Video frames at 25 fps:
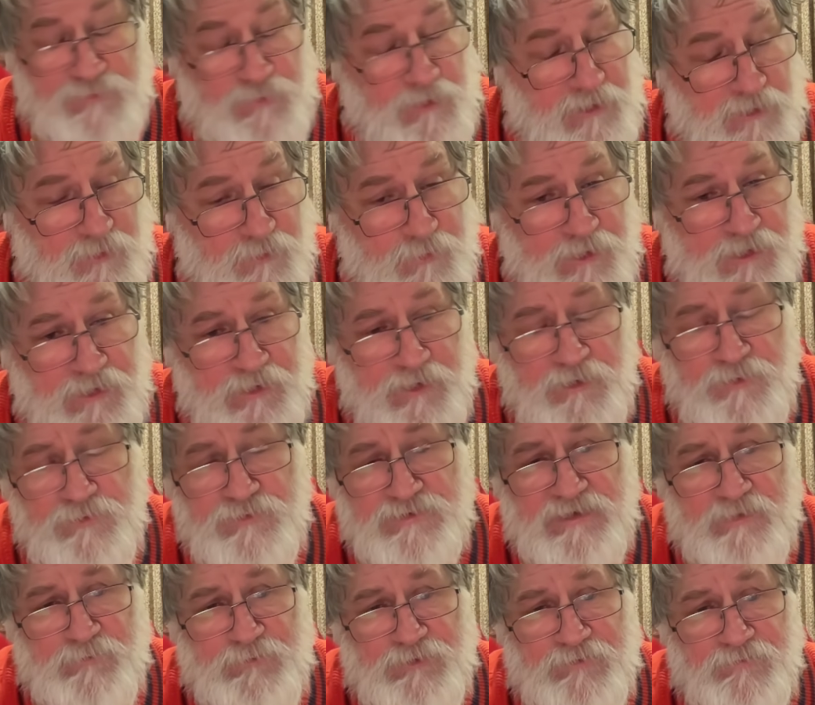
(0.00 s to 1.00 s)
Well, we know
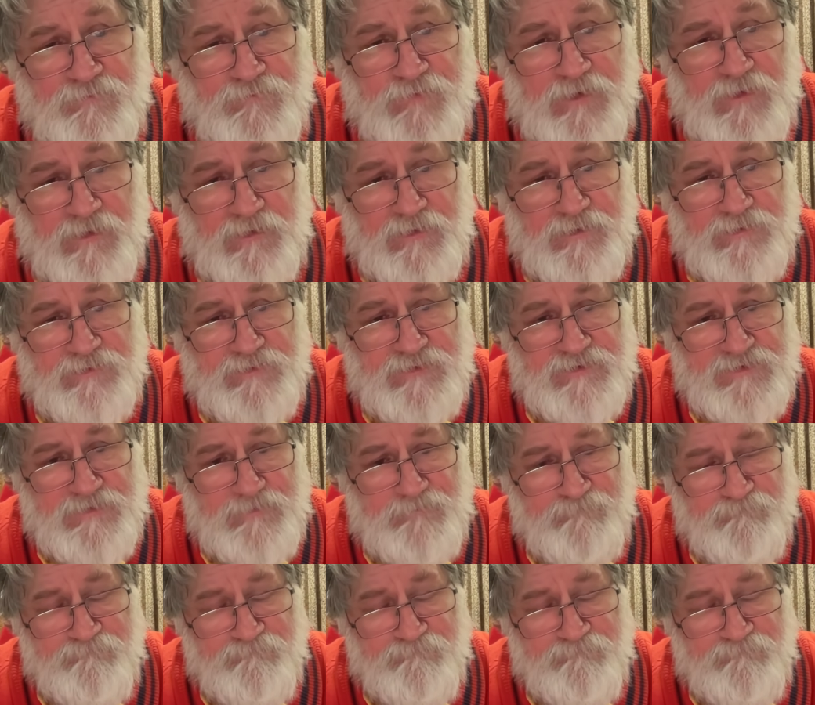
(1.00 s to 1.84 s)
some of the facts.